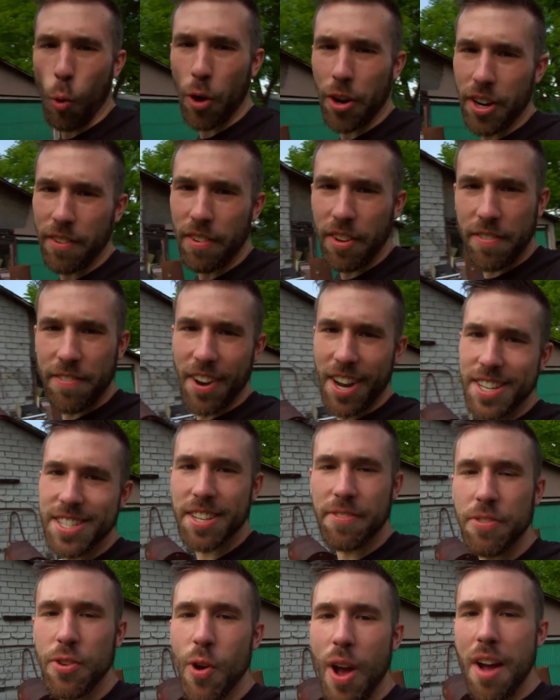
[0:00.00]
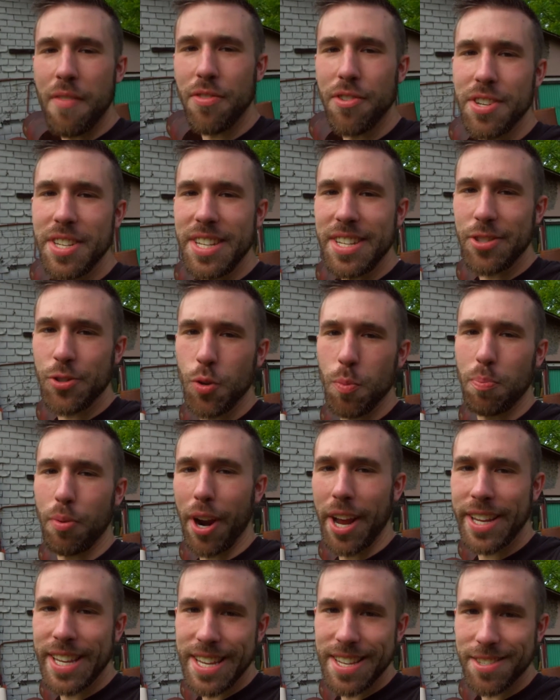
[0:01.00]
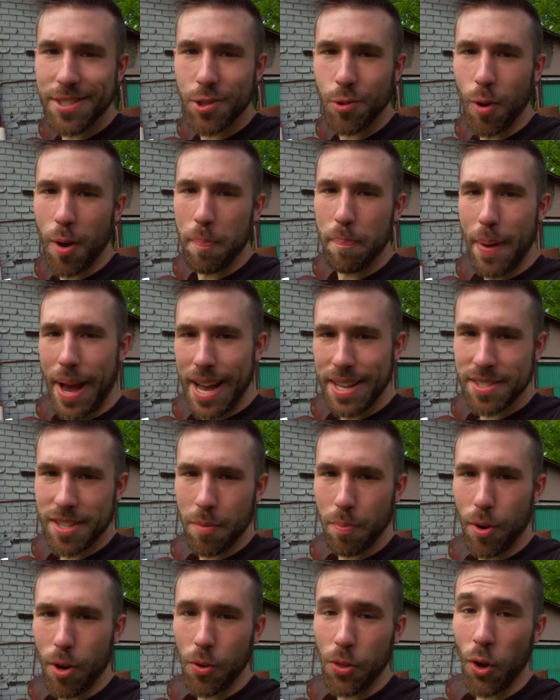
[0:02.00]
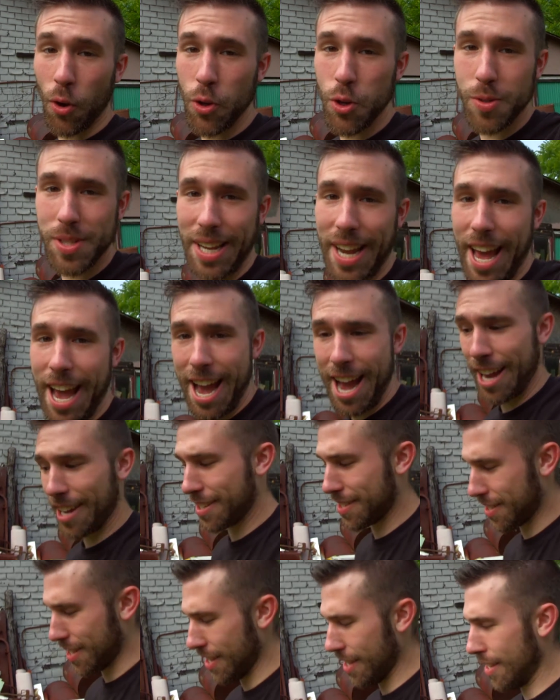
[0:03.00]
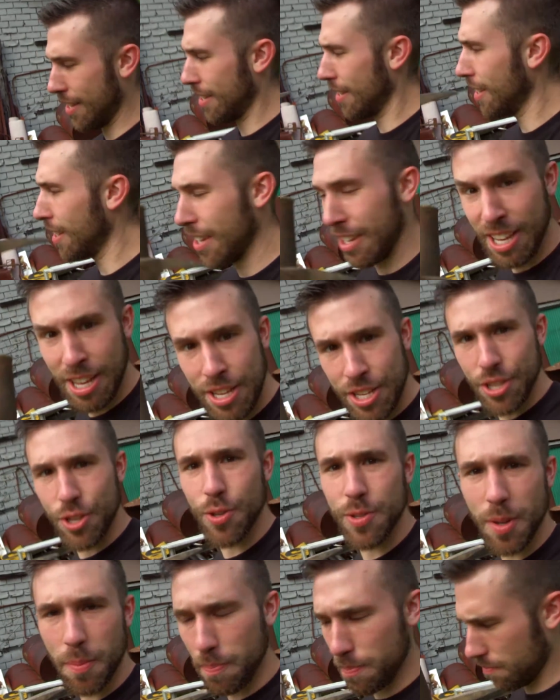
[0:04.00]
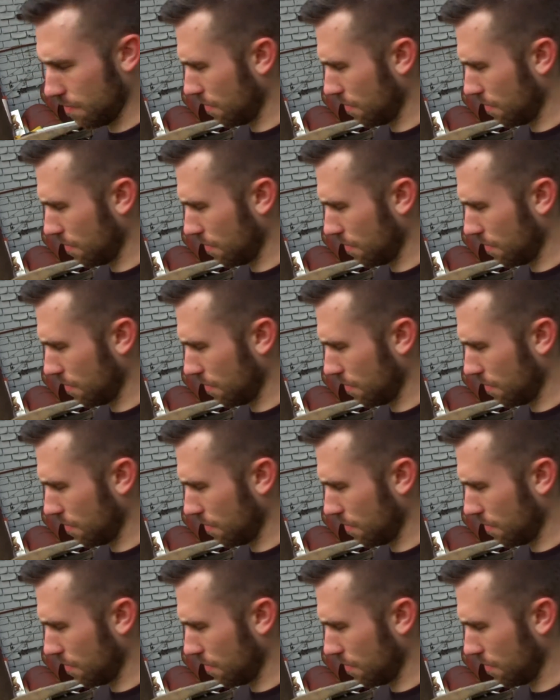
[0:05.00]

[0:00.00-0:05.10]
word of advice, if you ever need to break into a basketball, don't use an axe, use a